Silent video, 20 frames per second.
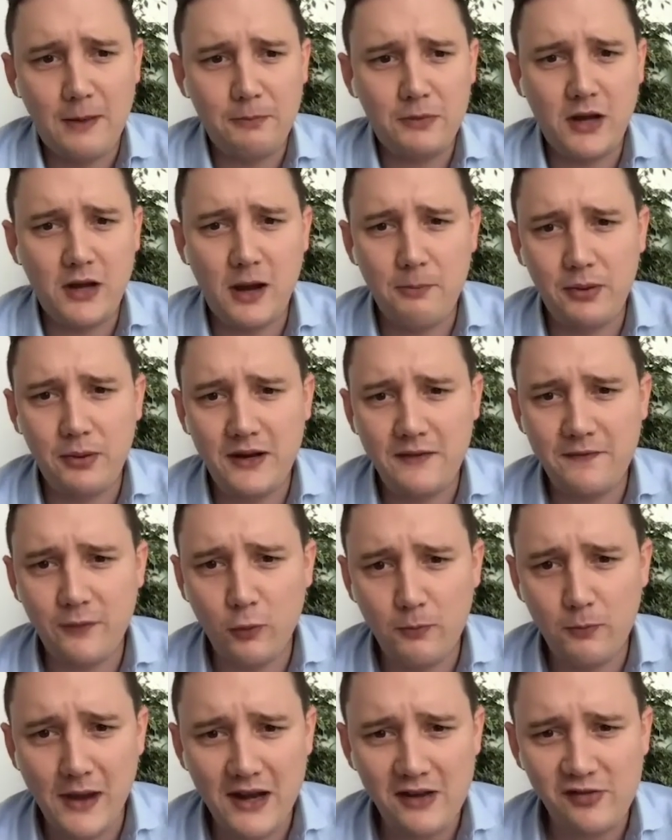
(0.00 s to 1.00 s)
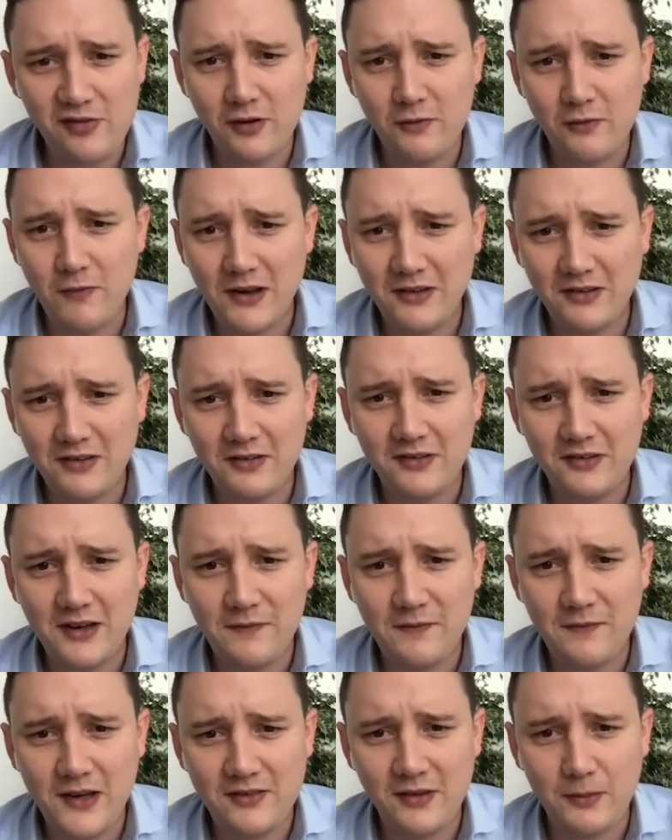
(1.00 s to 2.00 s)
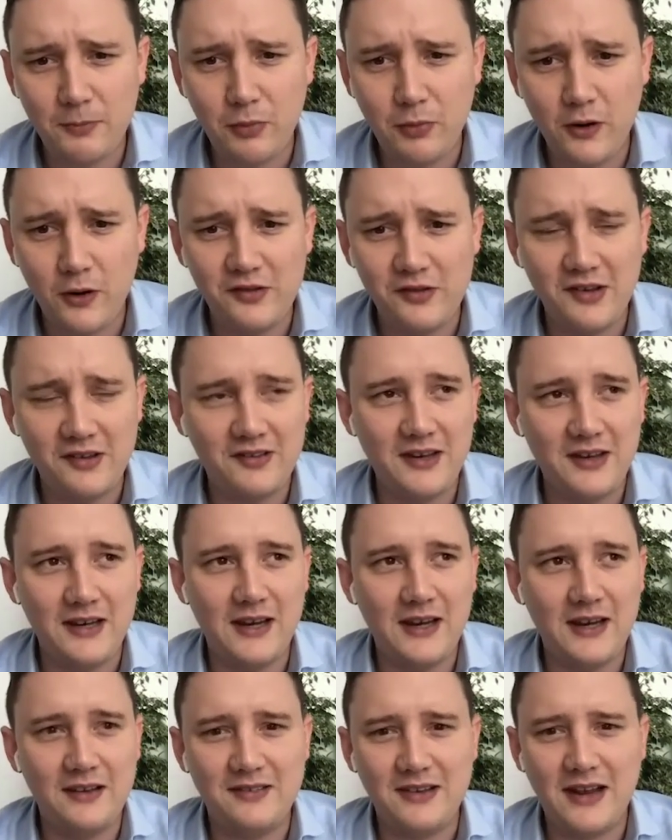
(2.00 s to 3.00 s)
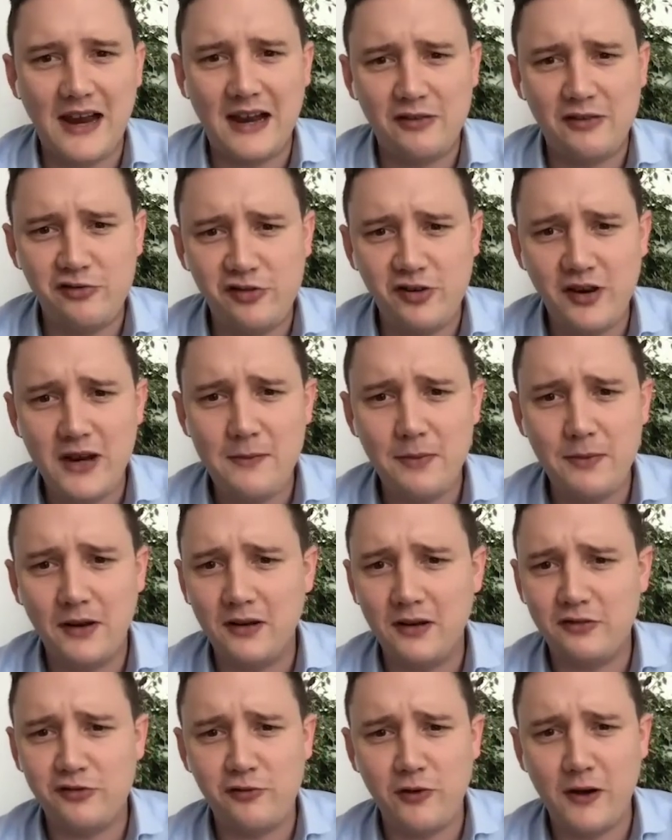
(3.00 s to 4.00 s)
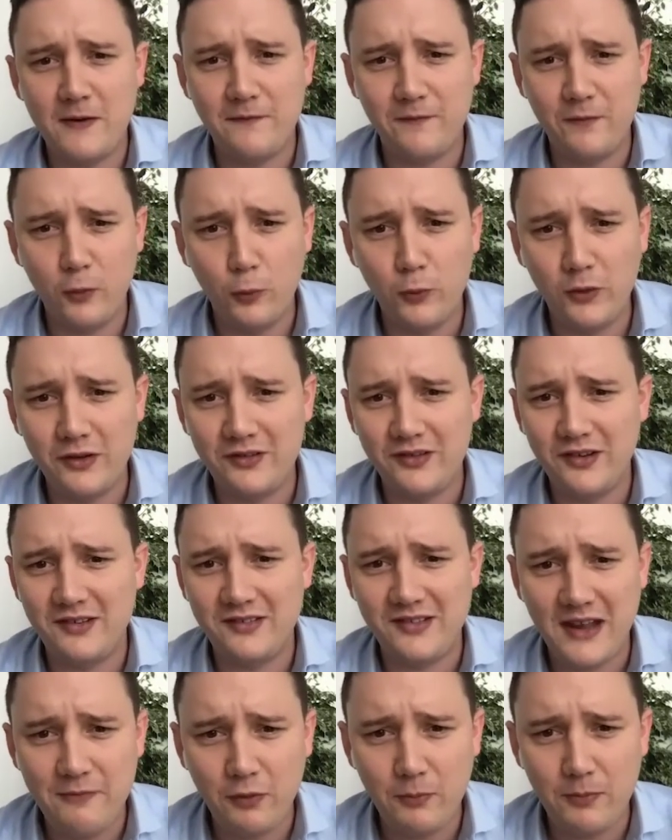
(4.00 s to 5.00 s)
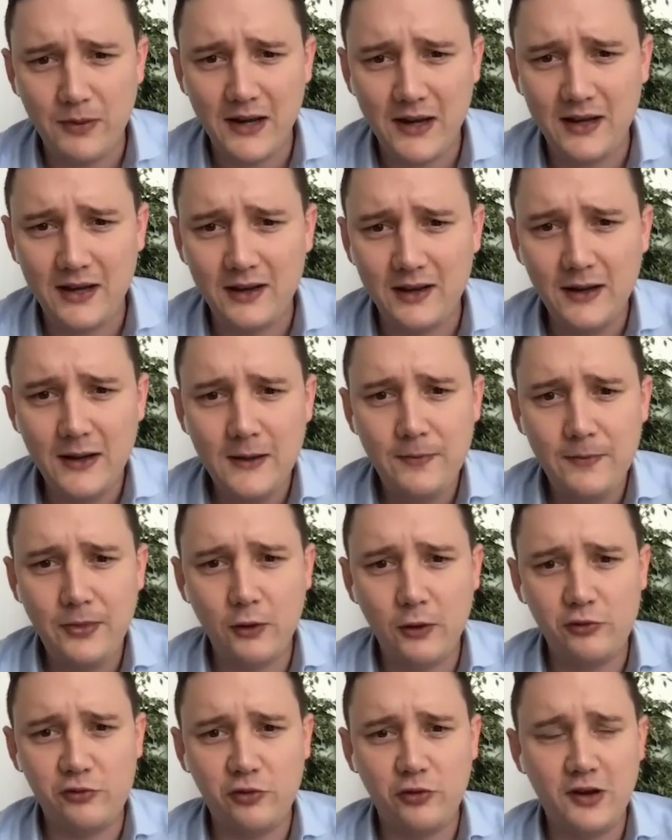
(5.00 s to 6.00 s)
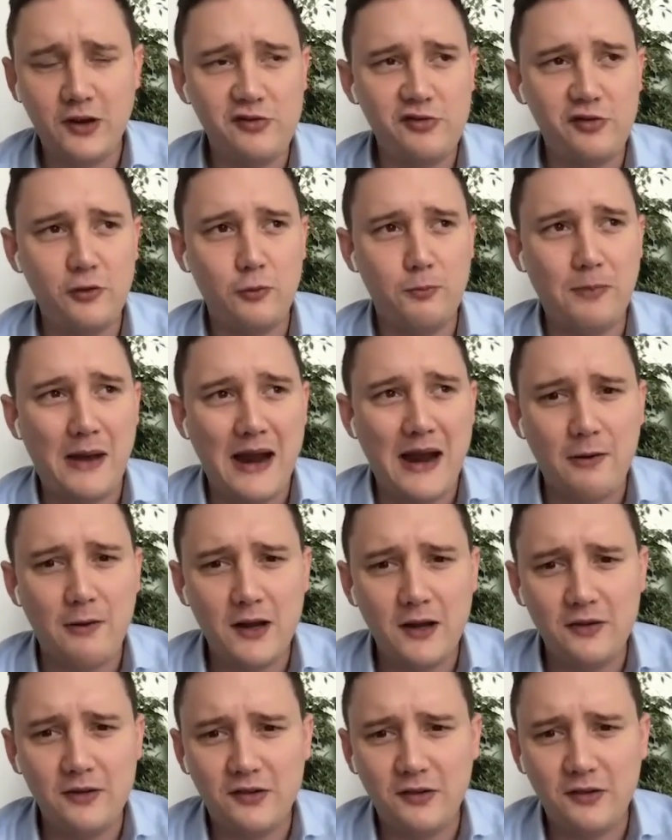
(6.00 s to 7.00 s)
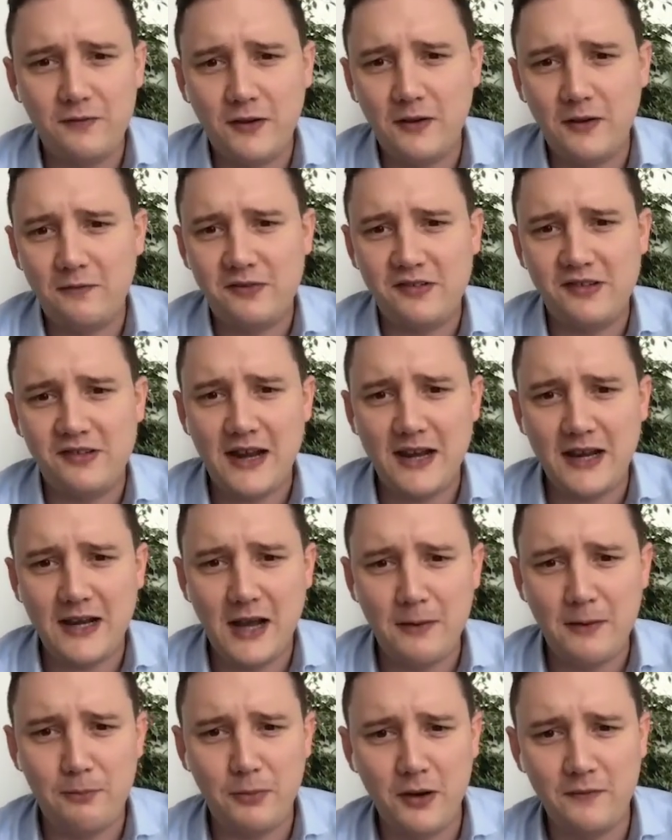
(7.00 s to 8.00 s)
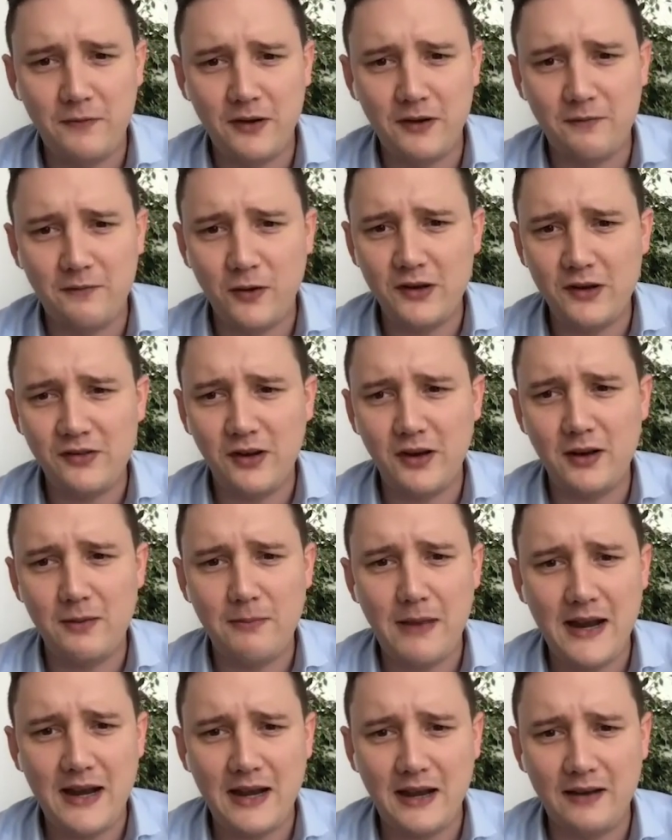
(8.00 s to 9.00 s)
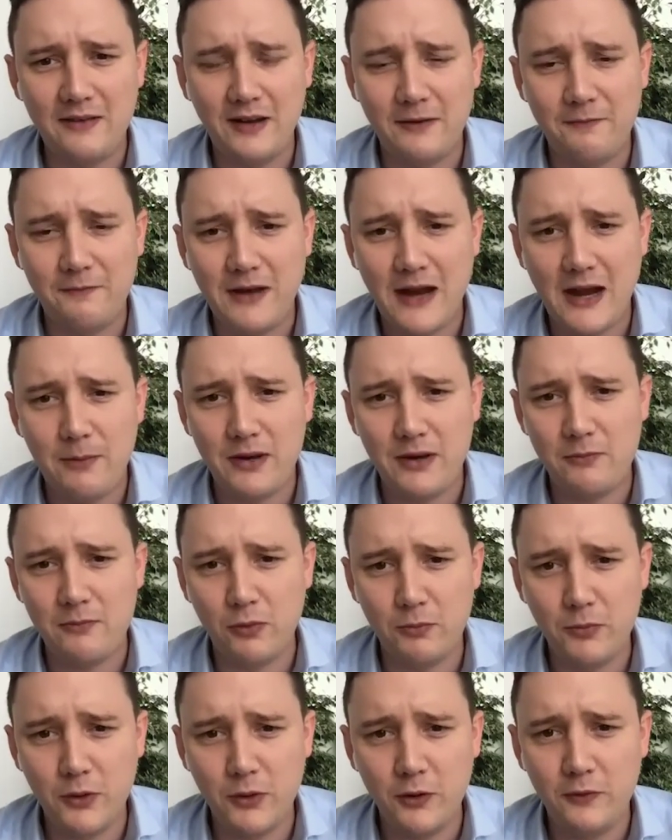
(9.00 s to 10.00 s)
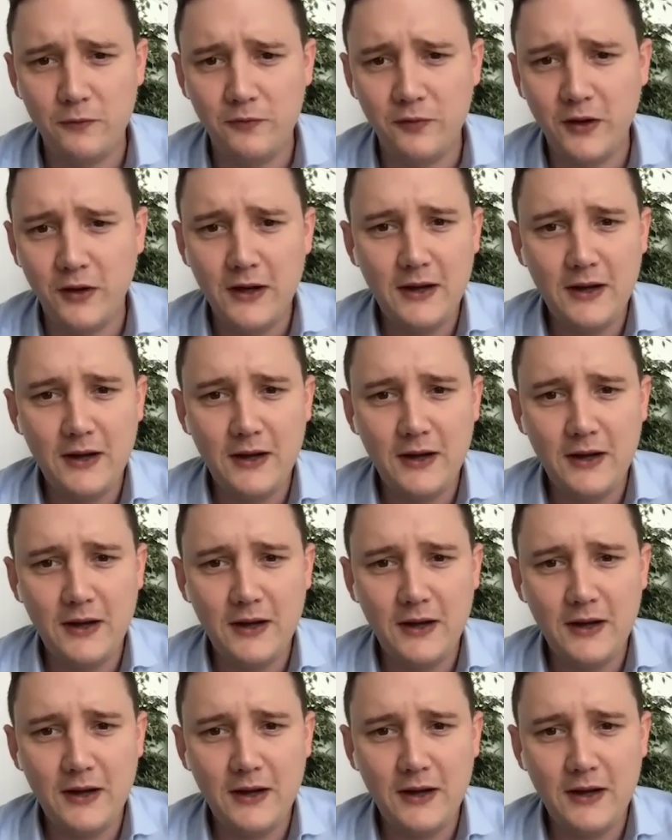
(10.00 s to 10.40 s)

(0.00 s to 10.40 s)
Company formation and residency visa processing is as cheap and as straightforward as it's ever been. Those traditional barriers of setting up both in the free zone and the mainland have now been removed.